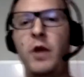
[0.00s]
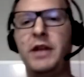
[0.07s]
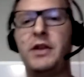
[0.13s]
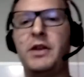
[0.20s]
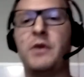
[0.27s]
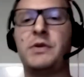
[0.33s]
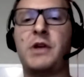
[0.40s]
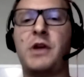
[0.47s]

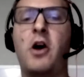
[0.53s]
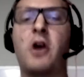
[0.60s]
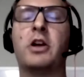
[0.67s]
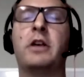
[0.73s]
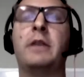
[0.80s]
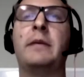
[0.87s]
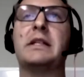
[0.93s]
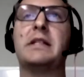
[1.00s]
those
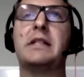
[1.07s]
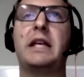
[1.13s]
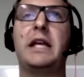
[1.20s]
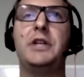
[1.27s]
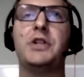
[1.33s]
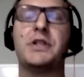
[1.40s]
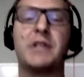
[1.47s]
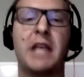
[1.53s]
arguments, he
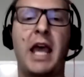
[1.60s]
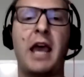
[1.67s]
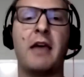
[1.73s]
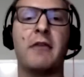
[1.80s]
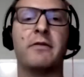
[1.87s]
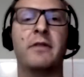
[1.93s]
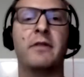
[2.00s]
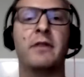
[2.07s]
just
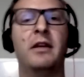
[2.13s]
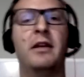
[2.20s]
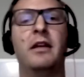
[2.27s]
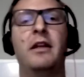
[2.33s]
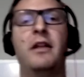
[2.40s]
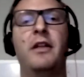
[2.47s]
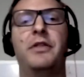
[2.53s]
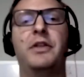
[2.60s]
gave
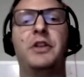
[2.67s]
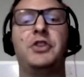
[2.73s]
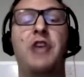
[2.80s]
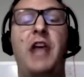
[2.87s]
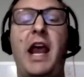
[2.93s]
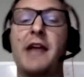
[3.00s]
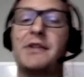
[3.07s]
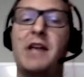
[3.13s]
the
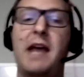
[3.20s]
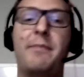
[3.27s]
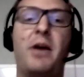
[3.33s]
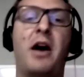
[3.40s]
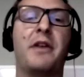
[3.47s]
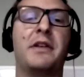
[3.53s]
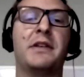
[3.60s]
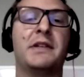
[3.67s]
chance
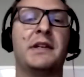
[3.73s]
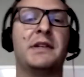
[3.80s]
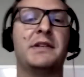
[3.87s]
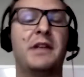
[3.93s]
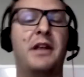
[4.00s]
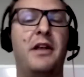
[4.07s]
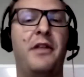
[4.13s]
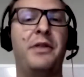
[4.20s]

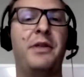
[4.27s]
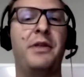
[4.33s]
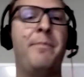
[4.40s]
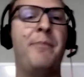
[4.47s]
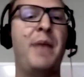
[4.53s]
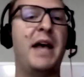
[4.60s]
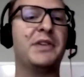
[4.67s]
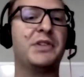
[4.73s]
hypothesis the
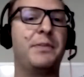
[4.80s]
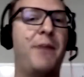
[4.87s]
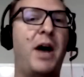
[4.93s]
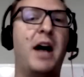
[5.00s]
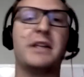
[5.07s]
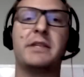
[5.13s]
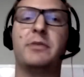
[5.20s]
best possible